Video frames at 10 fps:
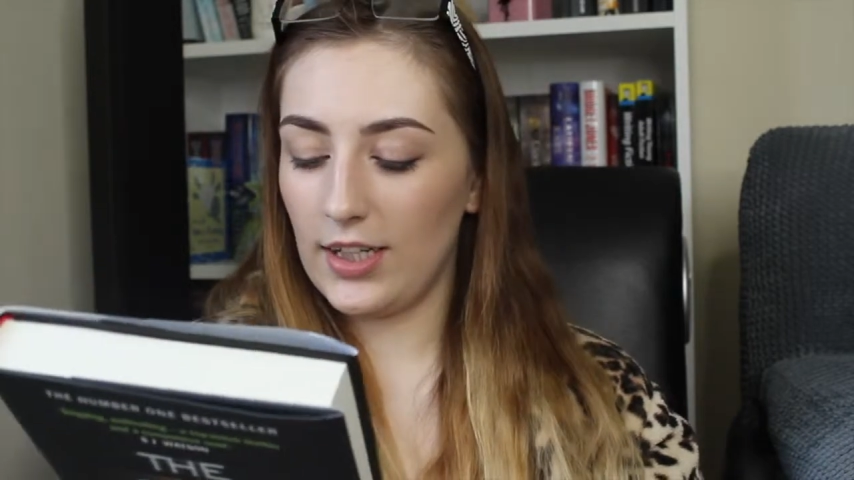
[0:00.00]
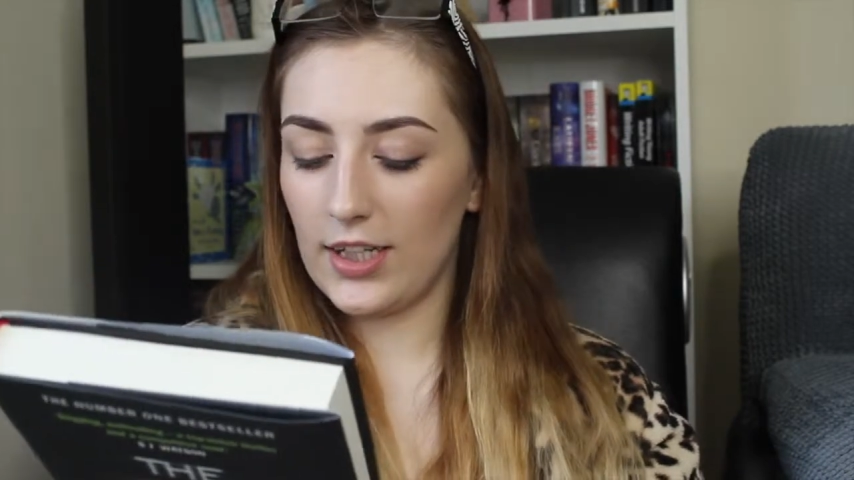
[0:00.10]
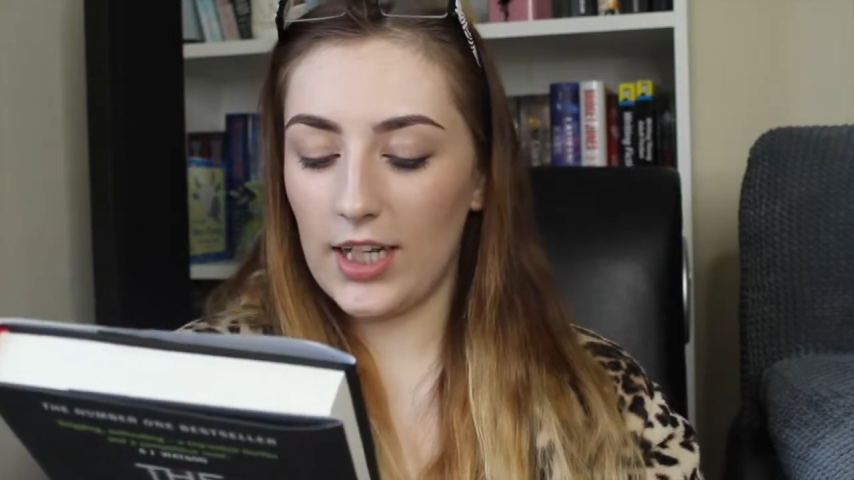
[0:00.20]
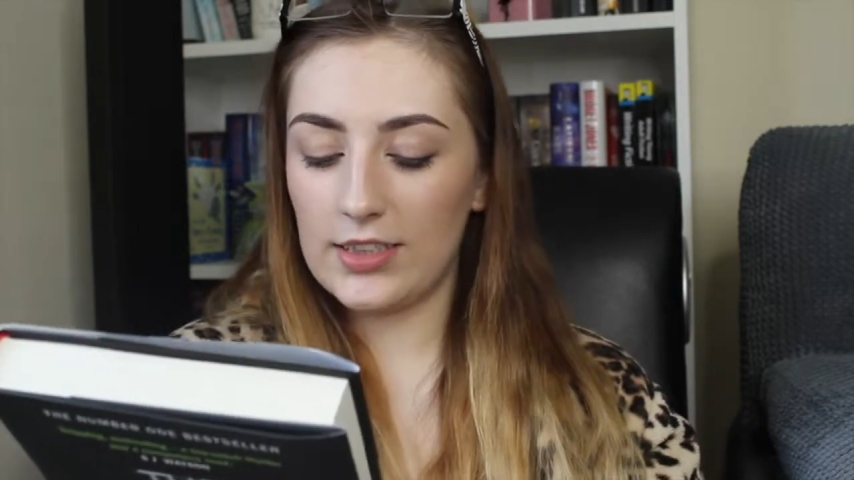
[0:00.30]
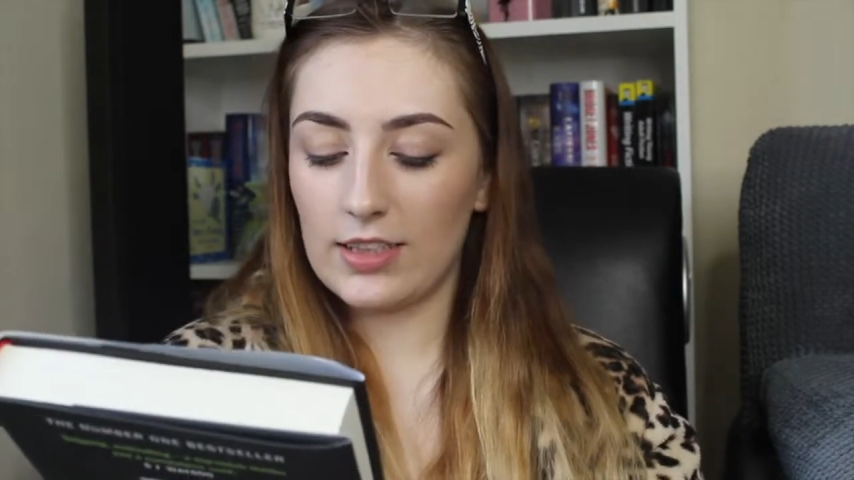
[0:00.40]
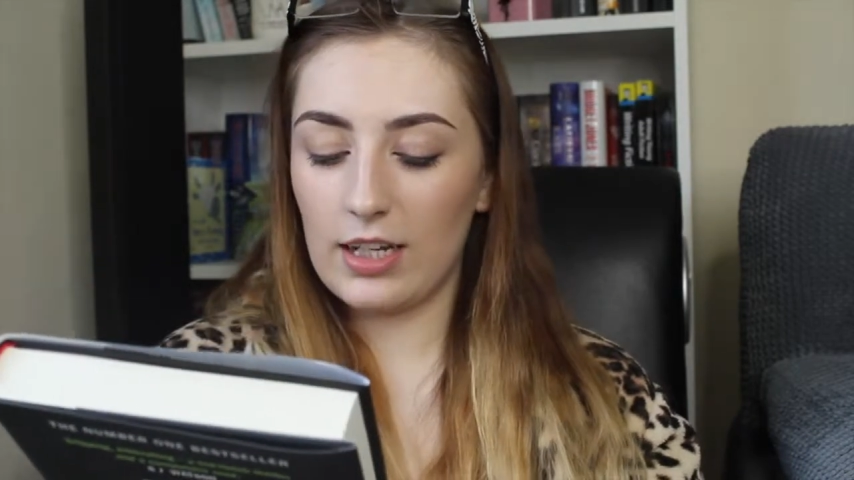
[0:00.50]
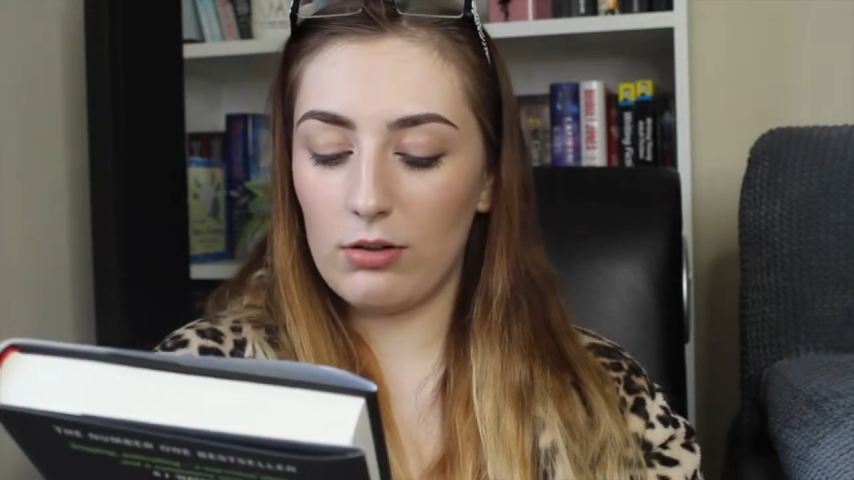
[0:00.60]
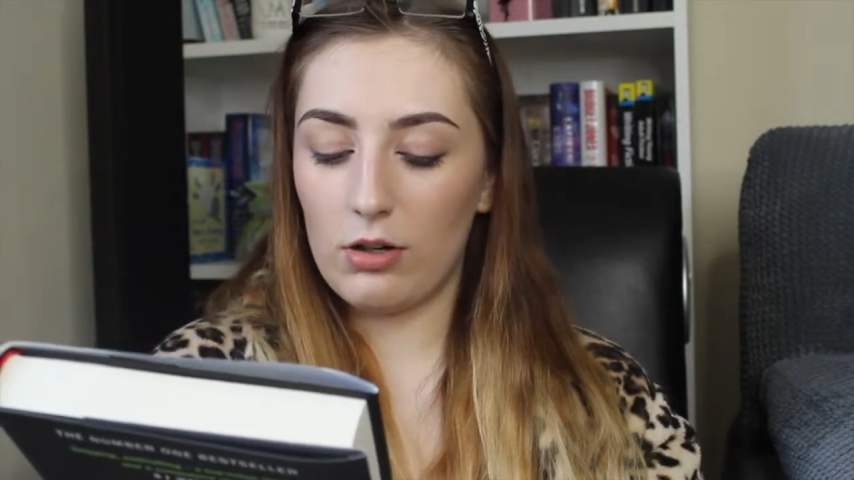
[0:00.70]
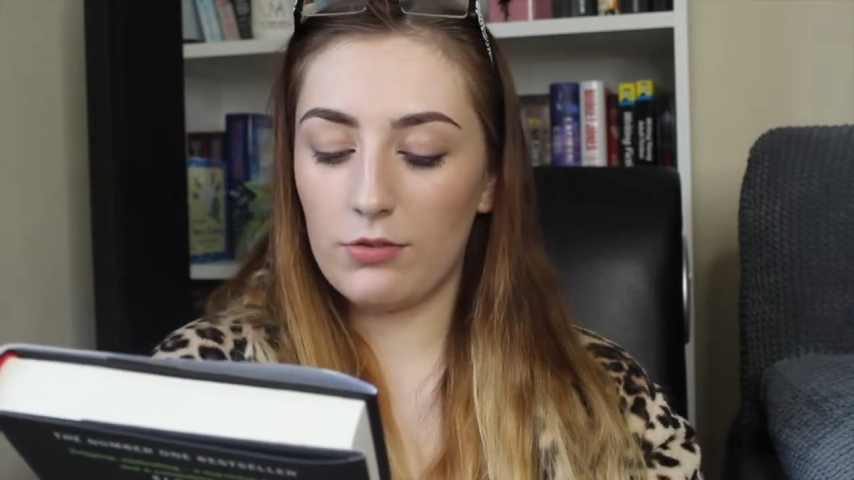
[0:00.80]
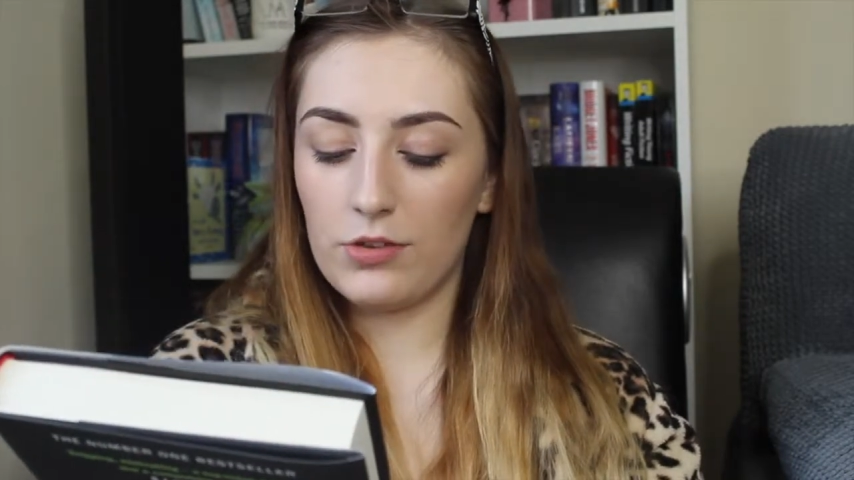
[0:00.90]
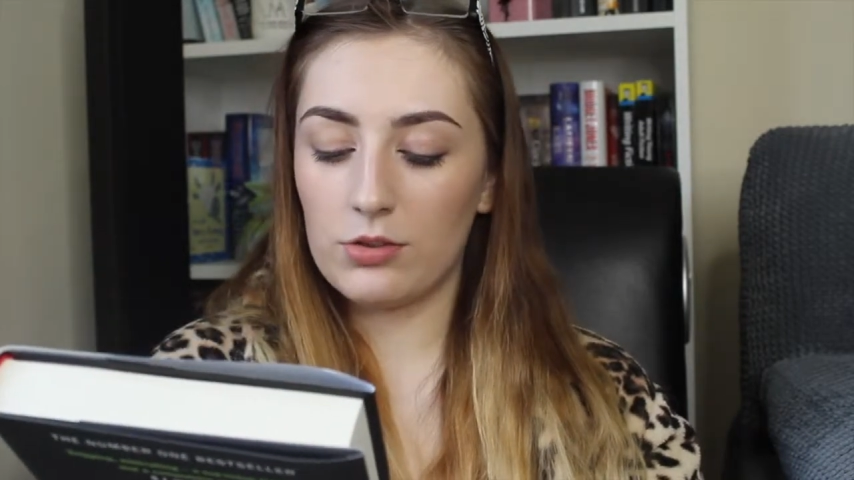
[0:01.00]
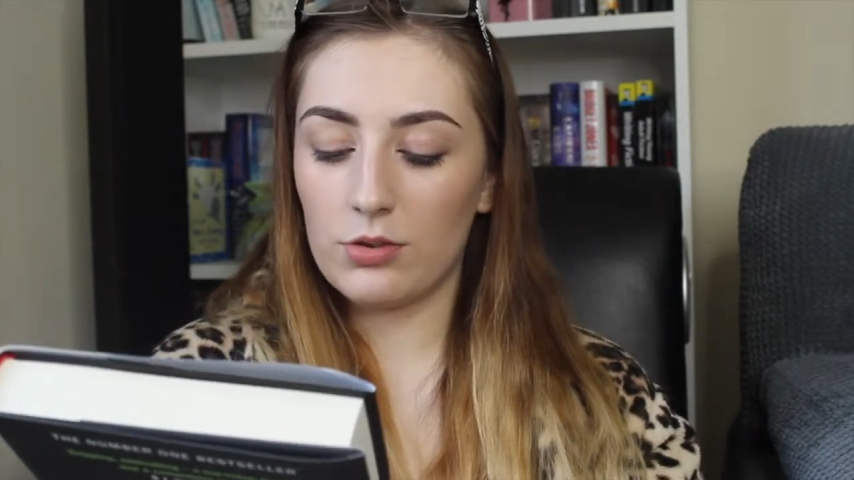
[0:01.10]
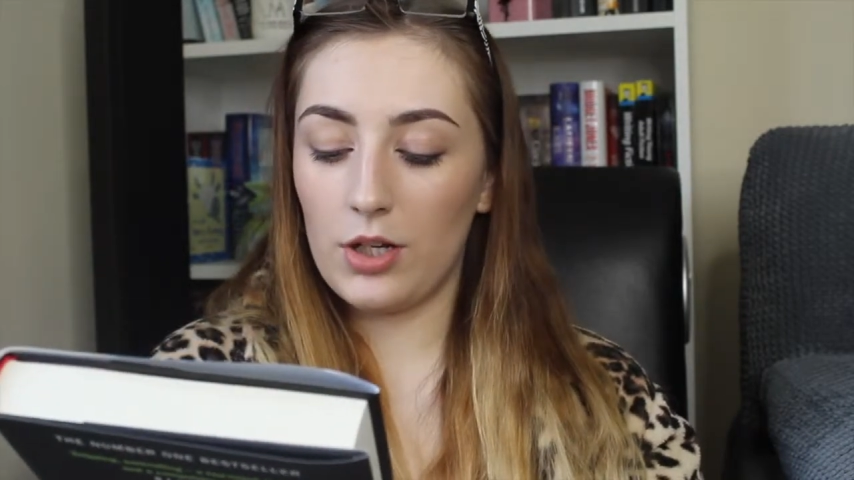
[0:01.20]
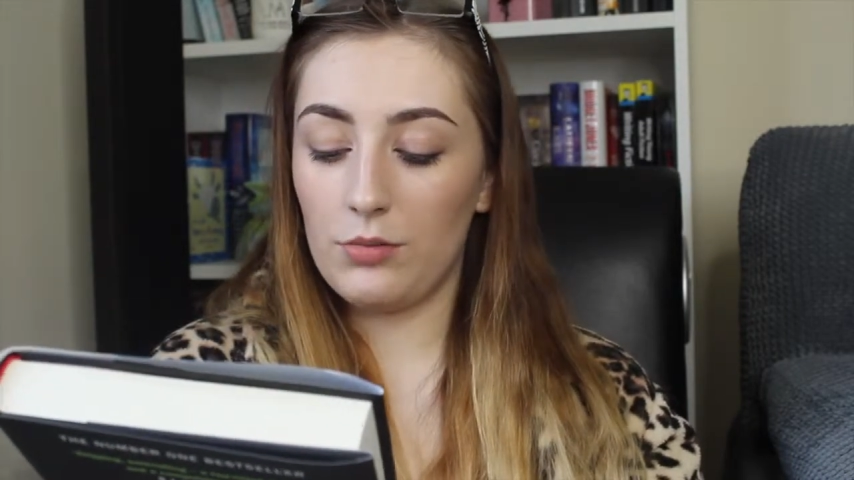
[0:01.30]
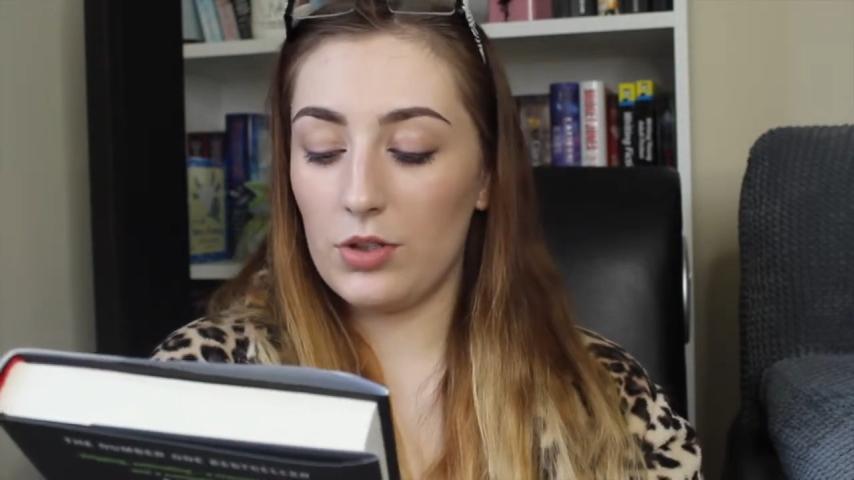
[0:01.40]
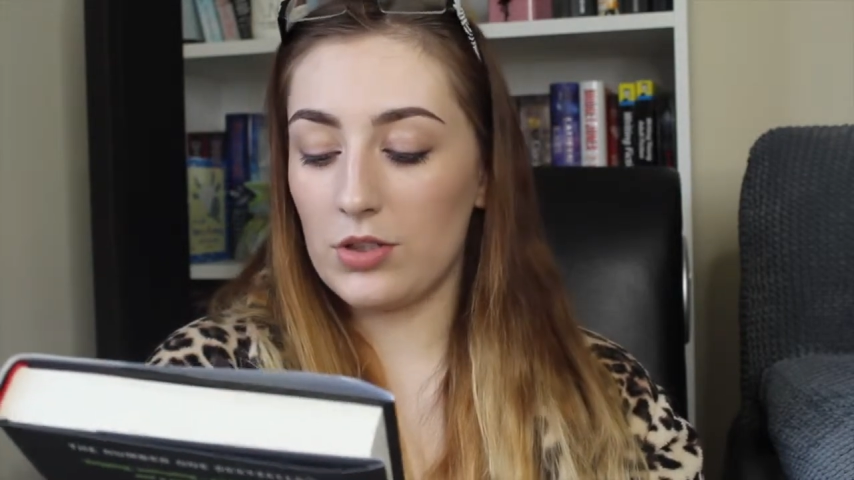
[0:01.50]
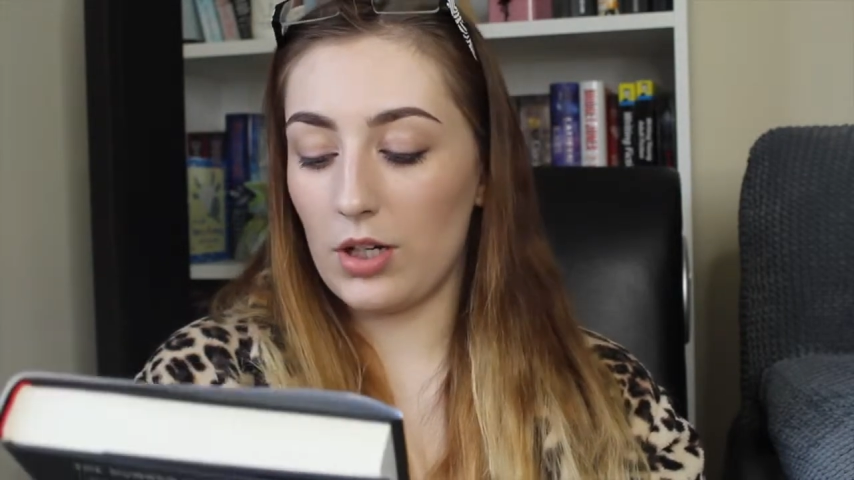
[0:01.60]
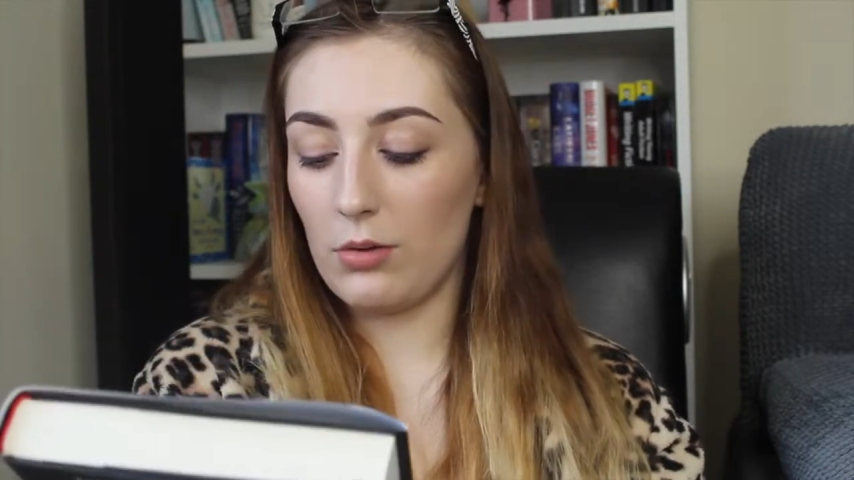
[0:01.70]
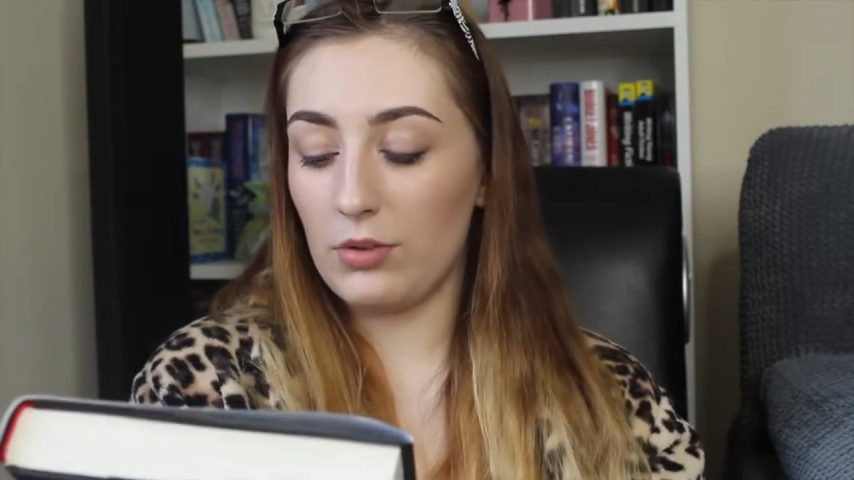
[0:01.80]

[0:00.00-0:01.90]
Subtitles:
Gazing out of the train window